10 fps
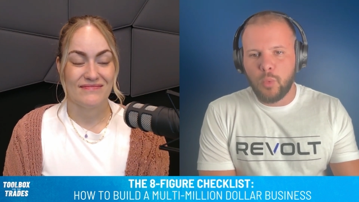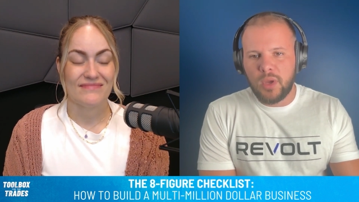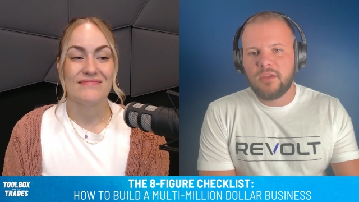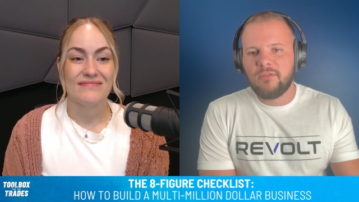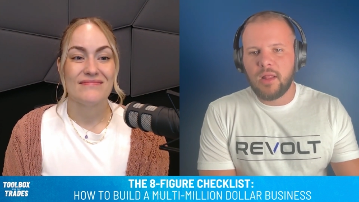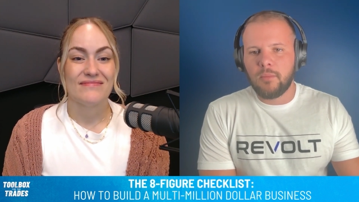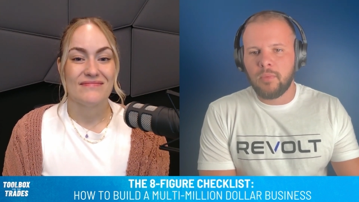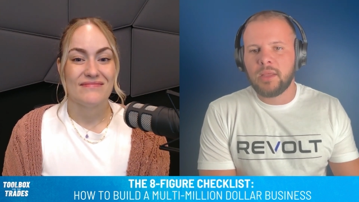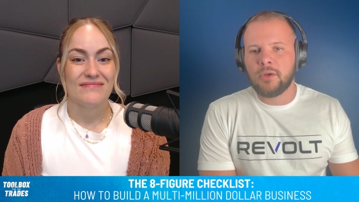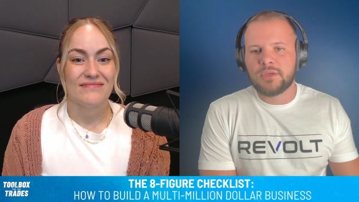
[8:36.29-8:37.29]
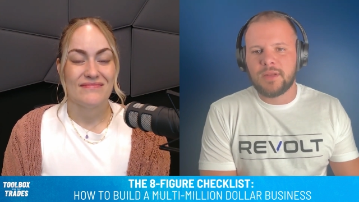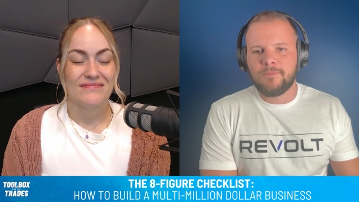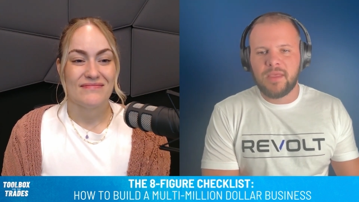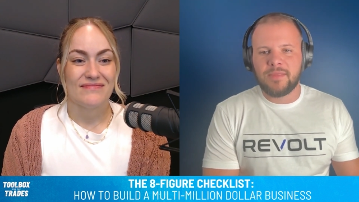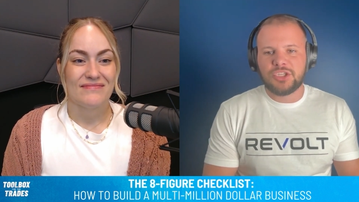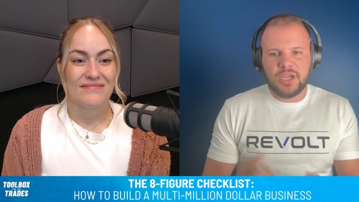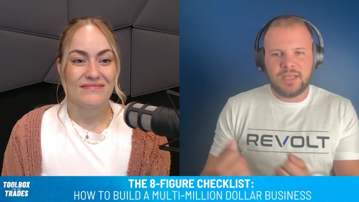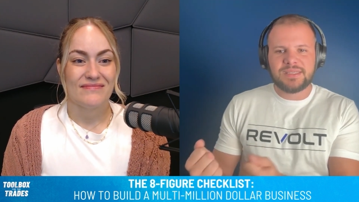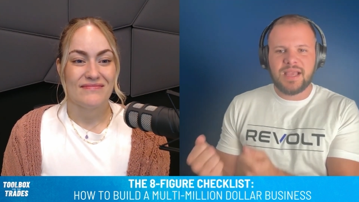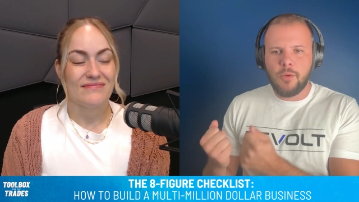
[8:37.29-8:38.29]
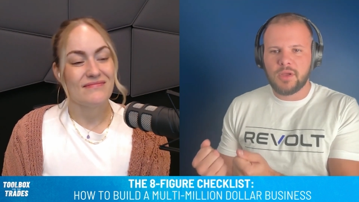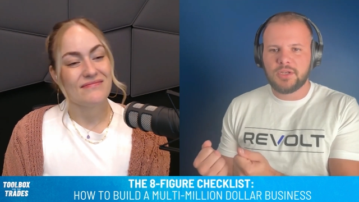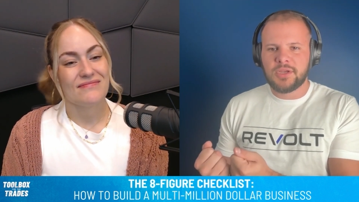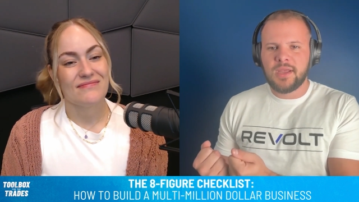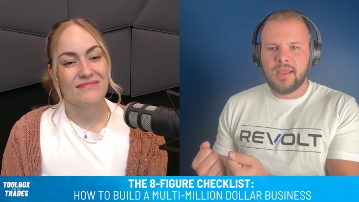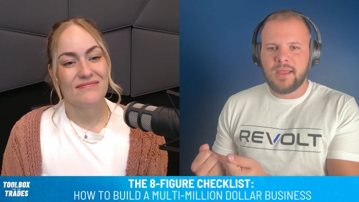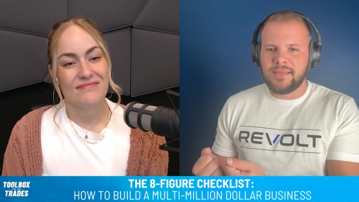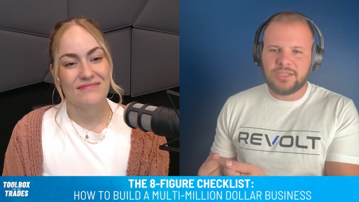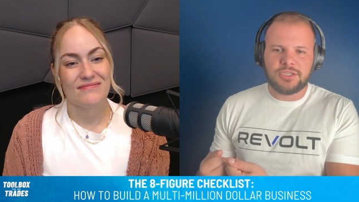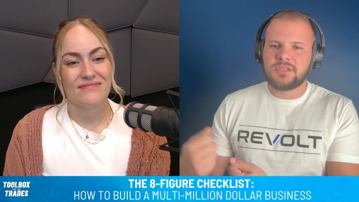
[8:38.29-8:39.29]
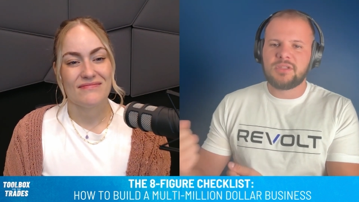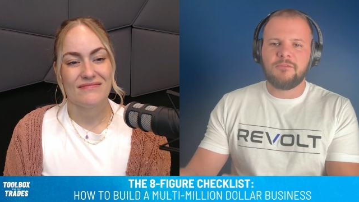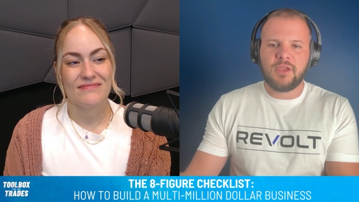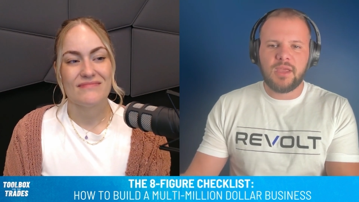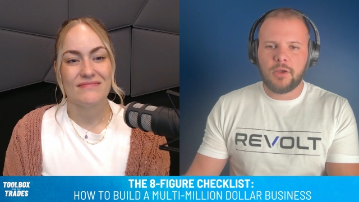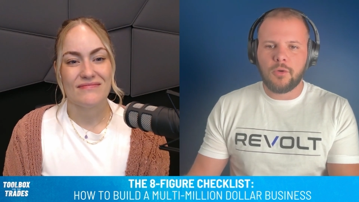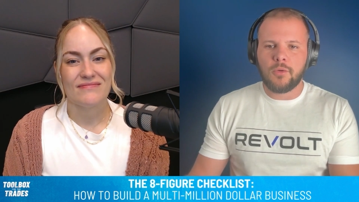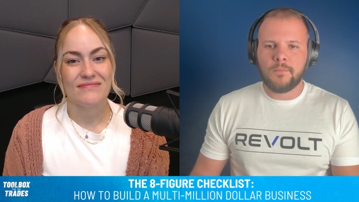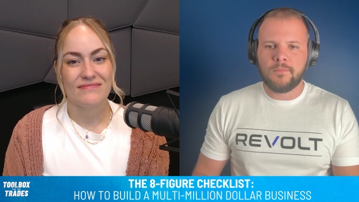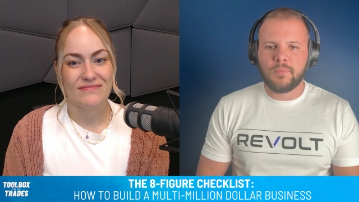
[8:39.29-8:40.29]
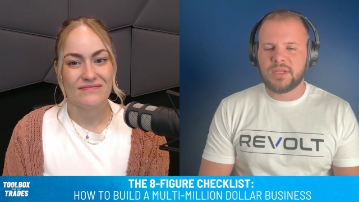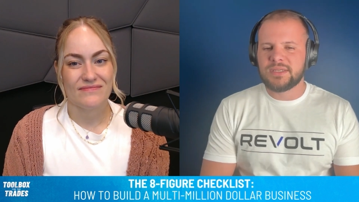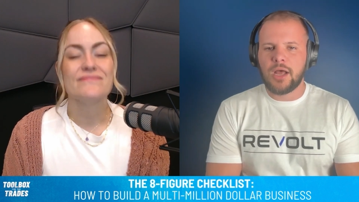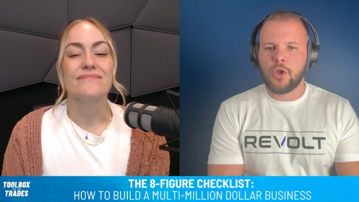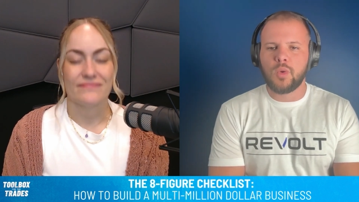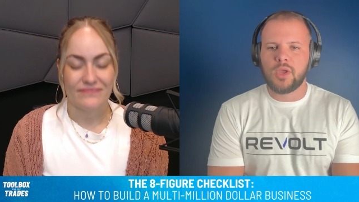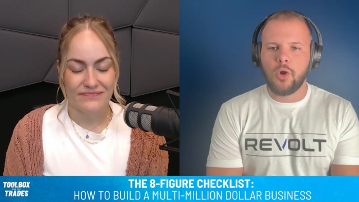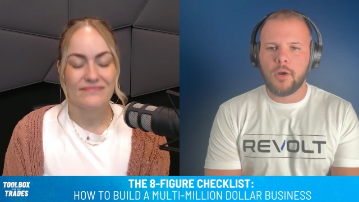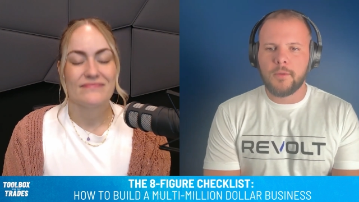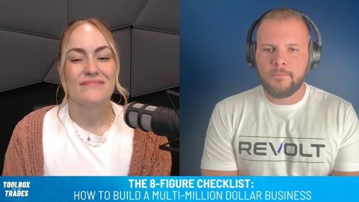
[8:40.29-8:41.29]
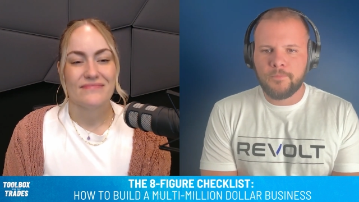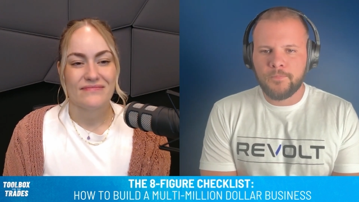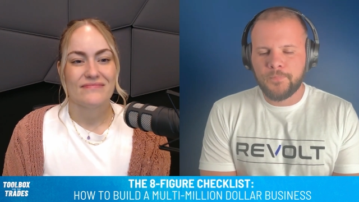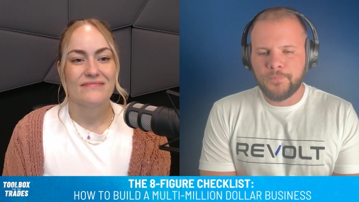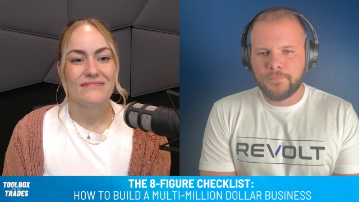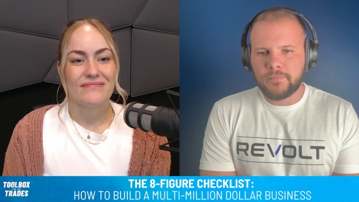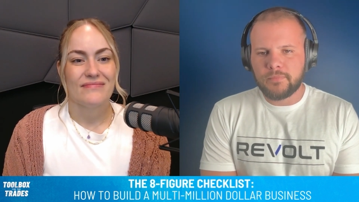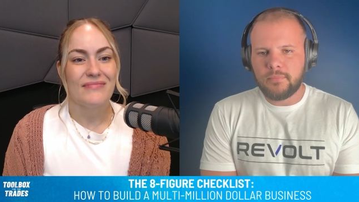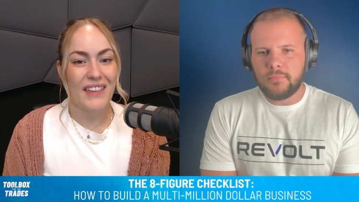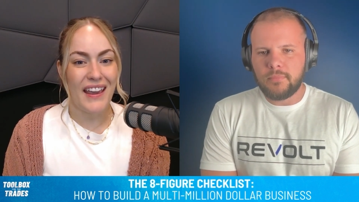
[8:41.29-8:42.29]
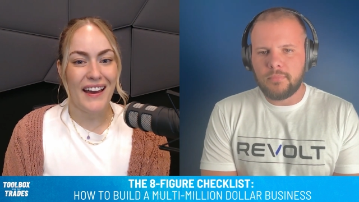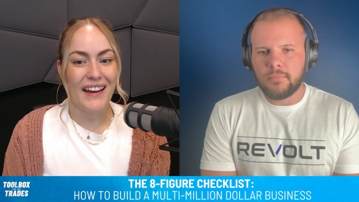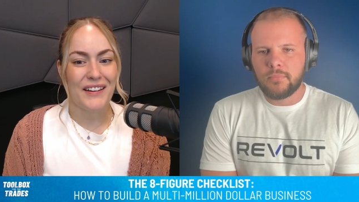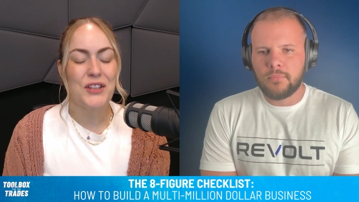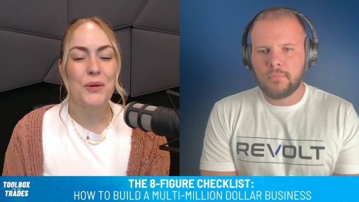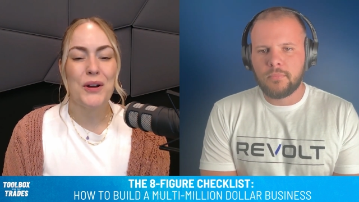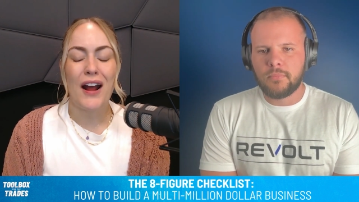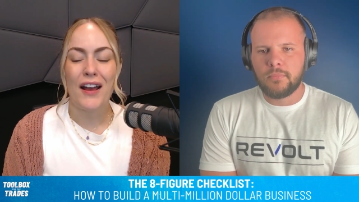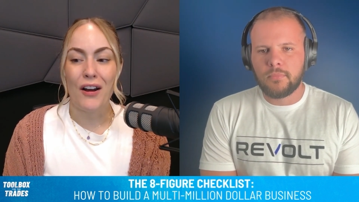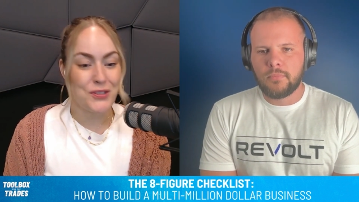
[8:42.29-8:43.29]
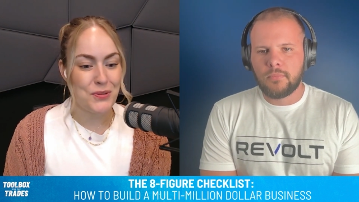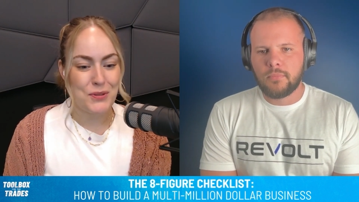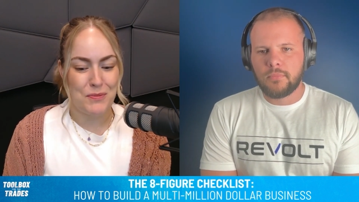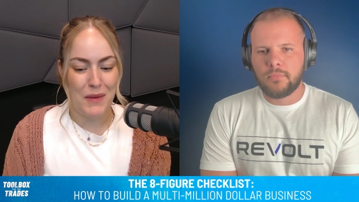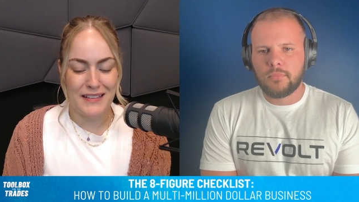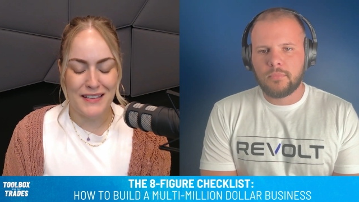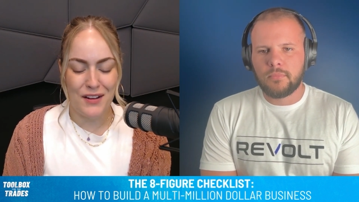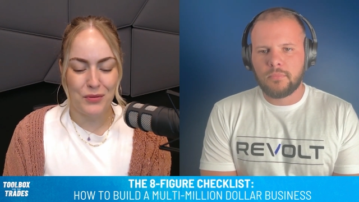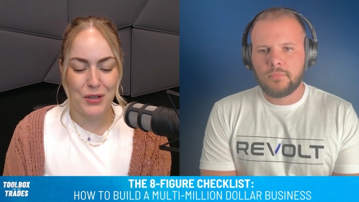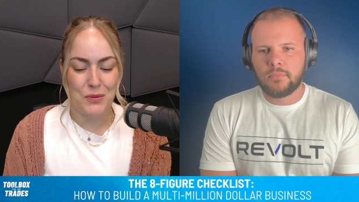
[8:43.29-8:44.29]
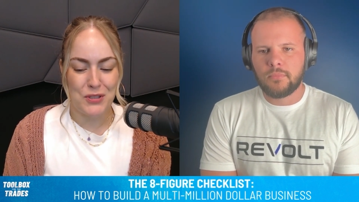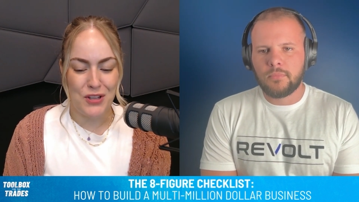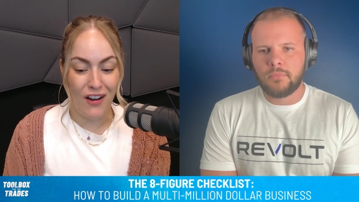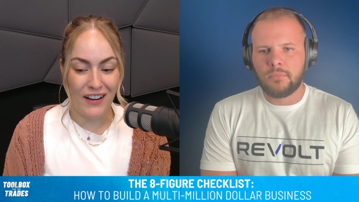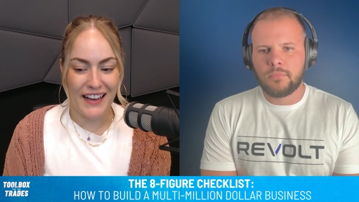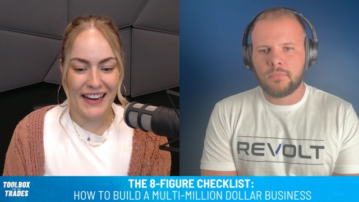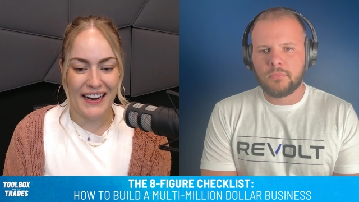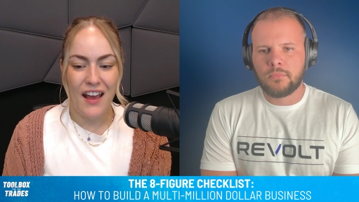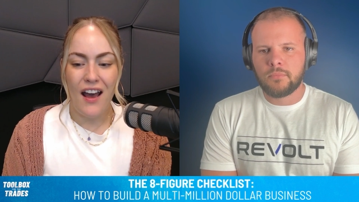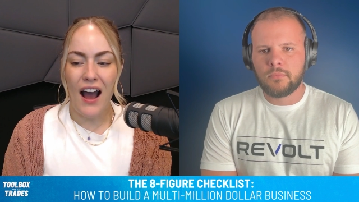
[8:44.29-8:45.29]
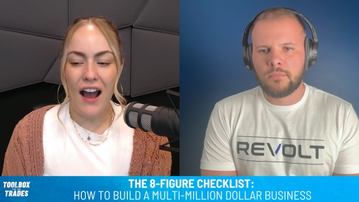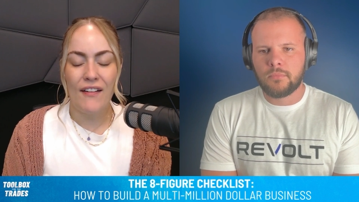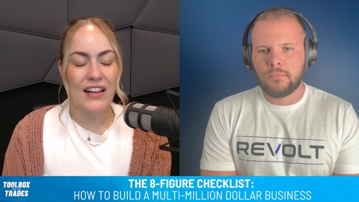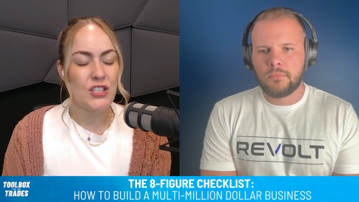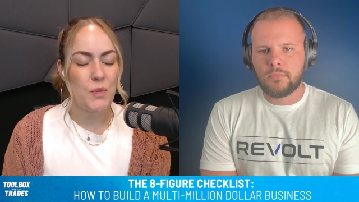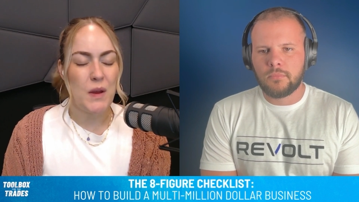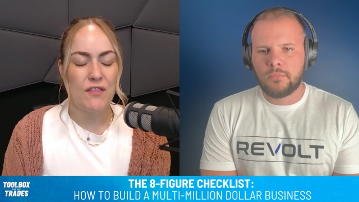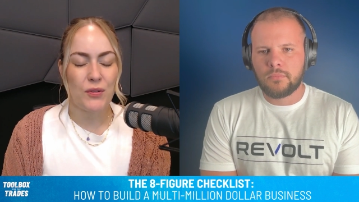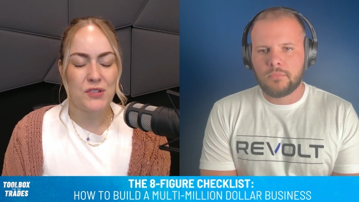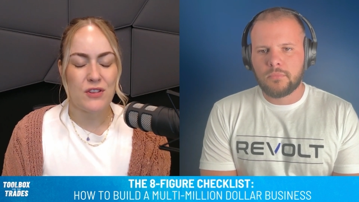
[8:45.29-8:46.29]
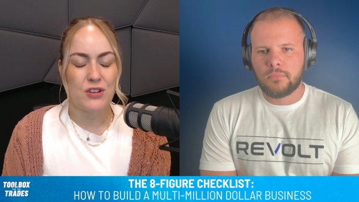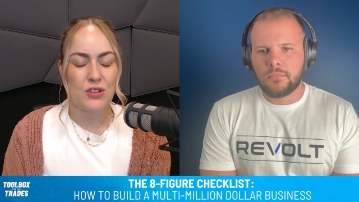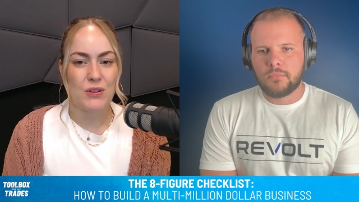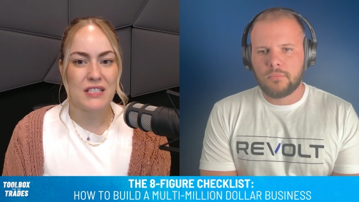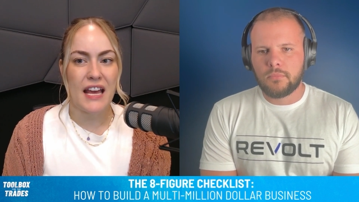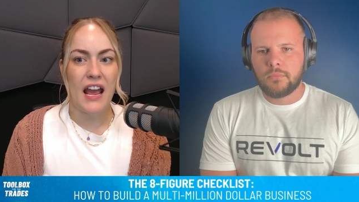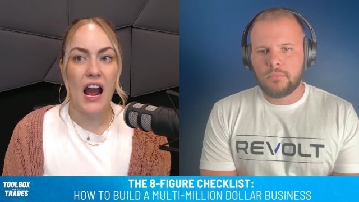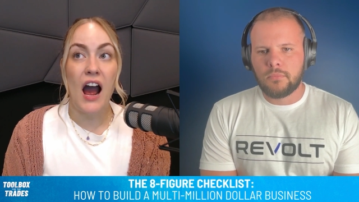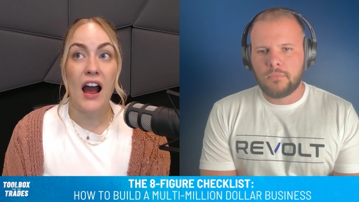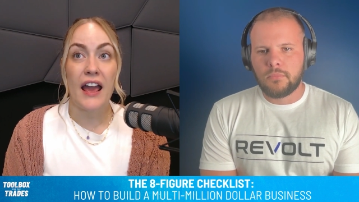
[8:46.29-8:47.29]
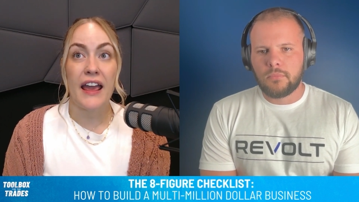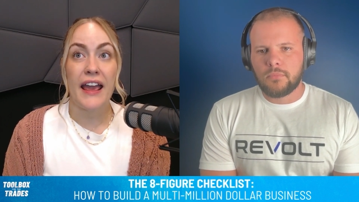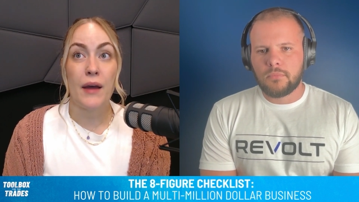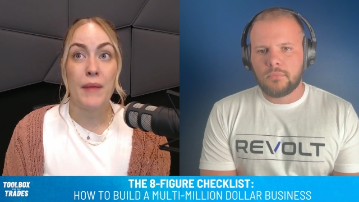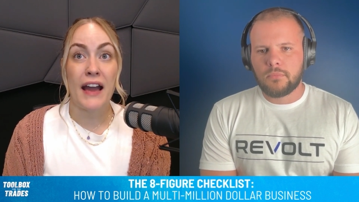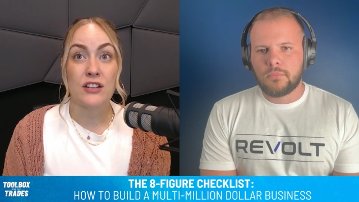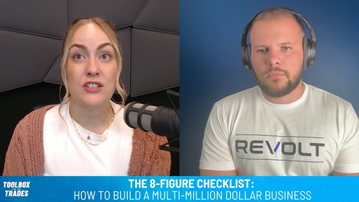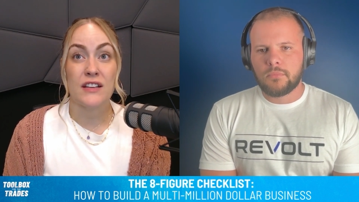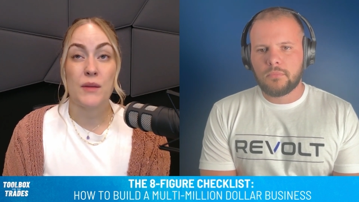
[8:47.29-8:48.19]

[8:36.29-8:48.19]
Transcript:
Speaker 1: We develop leaders." And the chicken sandwich that's just the vehicle, but it's not who we are.
Speaker 2: Yeah. You know what? I also was reminded of when you were talking. I had so many folks on this show say, I am actually